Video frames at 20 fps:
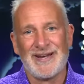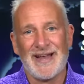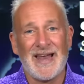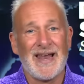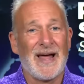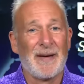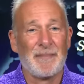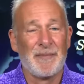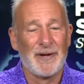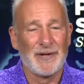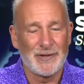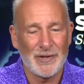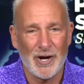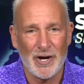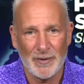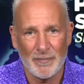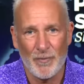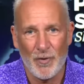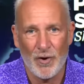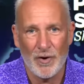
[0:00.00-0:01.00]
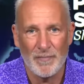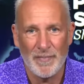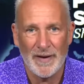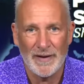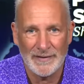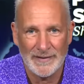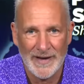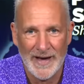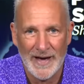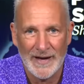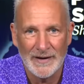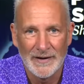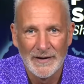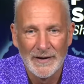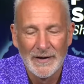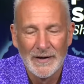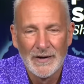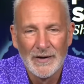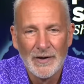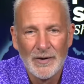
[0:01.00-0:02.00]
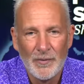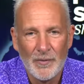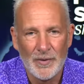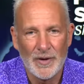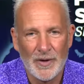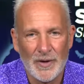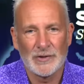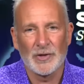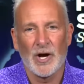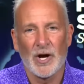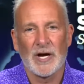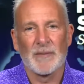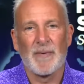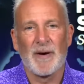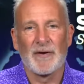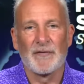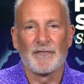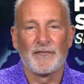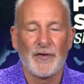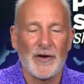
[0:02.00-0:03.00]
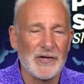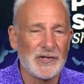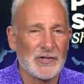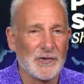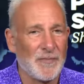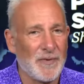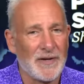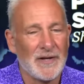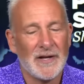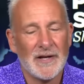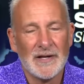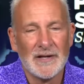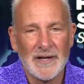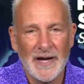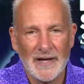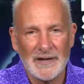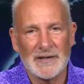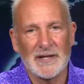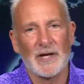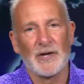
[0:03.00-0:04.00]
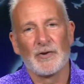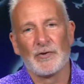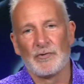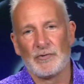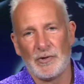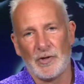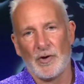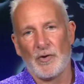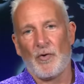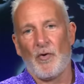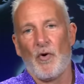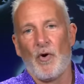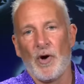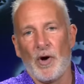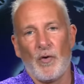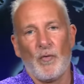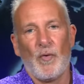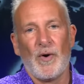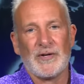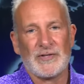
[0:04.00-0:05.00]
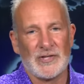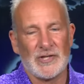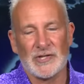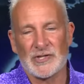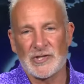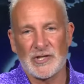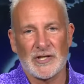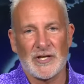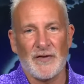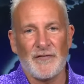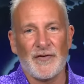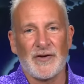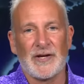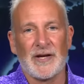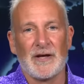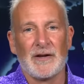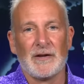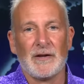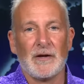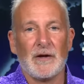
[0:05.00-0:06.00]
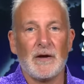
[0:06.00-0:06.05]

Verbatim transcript: And I'm going to talk more about that when I talk about inflation, but not that, you know, oil wasn't significant